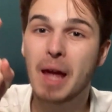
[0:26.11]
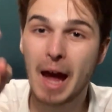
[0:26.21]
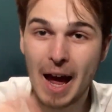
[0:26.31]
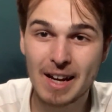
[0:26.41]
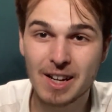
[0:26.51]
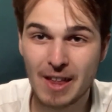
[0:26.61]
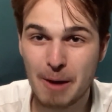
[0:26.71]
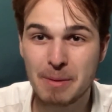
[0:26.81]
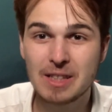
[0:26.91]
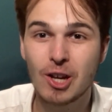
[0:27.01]
And that
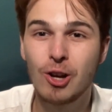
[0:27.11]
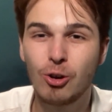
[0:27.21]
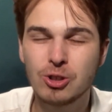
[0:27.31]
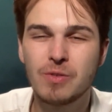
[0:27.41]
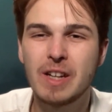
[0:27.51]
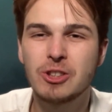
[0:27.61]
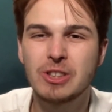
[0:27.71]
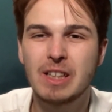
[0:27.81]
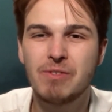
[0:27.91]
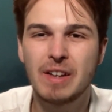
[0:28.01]
means a lot of
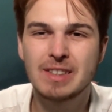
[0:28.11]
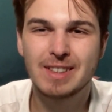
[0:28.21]
interesting things